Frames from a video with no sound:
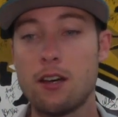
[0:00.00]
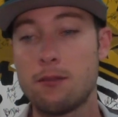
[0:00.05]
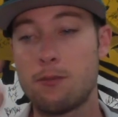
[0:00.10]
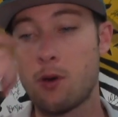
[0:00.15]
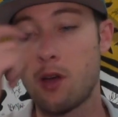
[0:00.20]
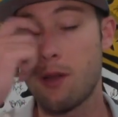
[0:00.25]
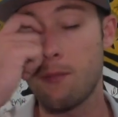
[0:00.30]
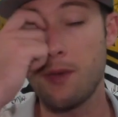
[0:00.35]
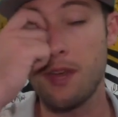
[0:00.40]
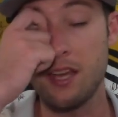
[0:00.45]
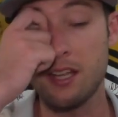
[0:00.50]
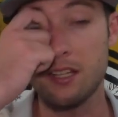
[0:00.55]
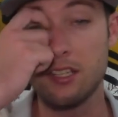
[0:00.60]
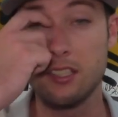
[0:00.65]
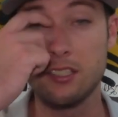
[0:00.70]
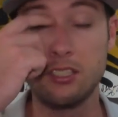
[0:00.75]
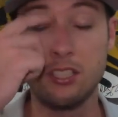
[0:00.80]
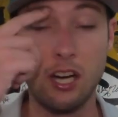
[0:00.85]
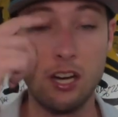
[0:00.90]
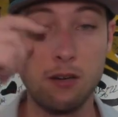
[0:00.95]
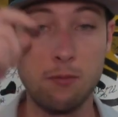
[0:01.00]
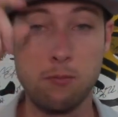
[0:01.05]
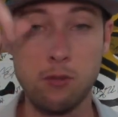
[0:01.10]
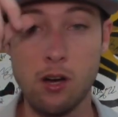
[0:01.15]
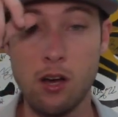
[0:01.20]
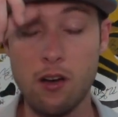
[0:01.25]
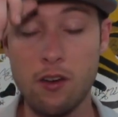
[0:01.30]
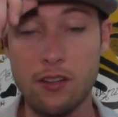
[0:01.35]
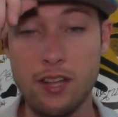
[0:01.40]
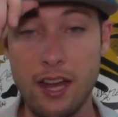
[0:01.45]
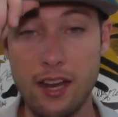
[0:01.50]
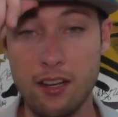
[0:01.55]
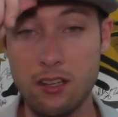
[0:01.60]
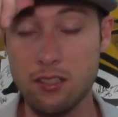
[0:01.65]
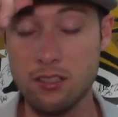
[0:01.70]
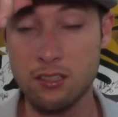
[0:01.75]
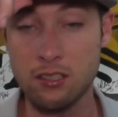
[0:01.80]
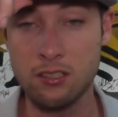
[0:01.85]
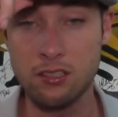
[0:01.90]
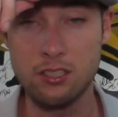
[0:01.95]
But, I mean, Doug Marrone,
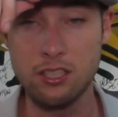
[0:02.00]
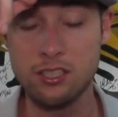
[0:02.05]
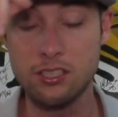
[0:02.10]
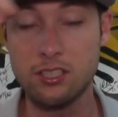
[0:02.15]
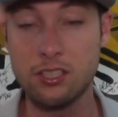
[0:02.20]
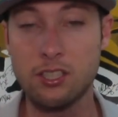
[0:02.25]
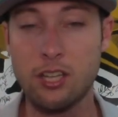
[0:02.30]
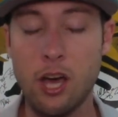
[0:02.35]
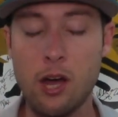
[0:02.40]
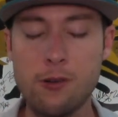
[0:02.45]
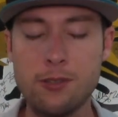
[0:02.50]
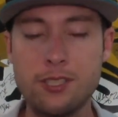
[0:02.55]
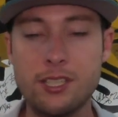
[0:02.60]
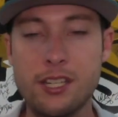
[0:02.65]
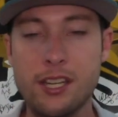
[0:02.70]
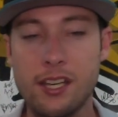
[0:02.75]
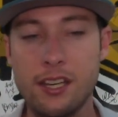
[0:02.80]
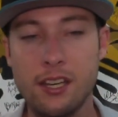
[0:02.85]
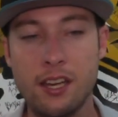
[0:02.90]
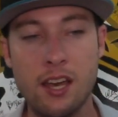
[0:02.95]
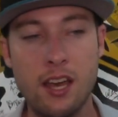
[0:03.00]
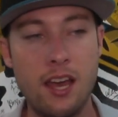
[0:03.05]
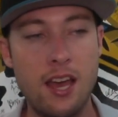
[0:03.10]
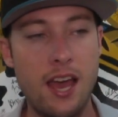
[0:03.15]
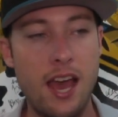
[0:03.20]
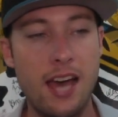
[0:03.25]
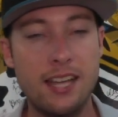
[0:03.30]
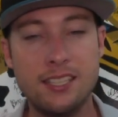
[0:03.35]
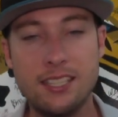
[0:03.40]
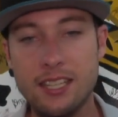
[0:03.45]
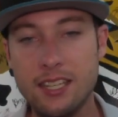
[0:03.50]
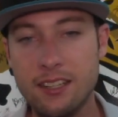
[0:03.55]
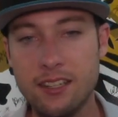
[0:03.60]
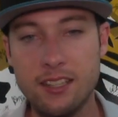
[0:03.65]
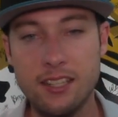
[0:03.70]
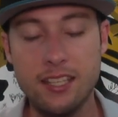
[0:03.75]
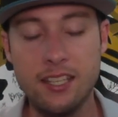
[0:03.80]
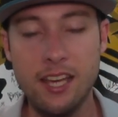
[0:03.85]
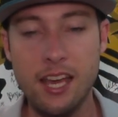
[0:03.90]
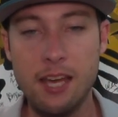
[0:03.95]
that just the coaching at the end
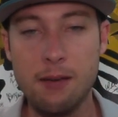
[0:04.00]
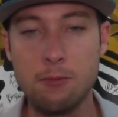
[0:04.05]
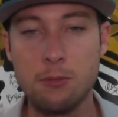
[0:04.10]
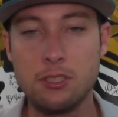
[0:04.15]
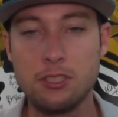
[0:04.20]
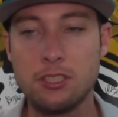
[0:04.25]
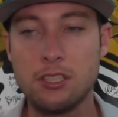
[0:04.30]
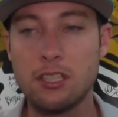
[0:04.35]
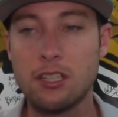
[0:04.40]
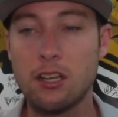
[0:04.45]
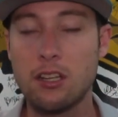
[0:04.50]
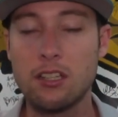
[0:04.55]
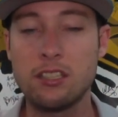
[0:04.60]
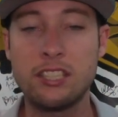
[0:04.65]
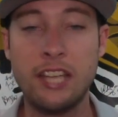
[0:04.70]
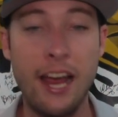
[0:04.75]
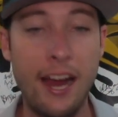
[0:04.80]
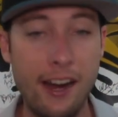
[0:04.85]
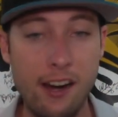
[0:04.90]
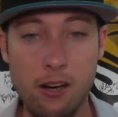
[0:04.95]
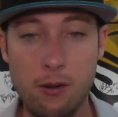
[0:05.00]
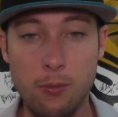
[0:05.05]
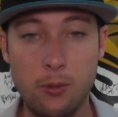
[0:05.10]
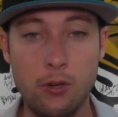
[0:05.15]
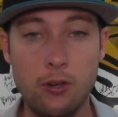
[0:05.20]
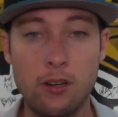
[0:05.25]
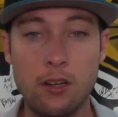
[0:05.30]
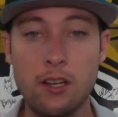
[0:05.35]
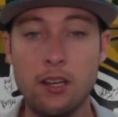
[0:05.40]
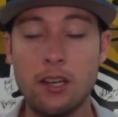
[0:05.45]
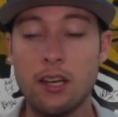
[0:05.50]
of the game was terrible.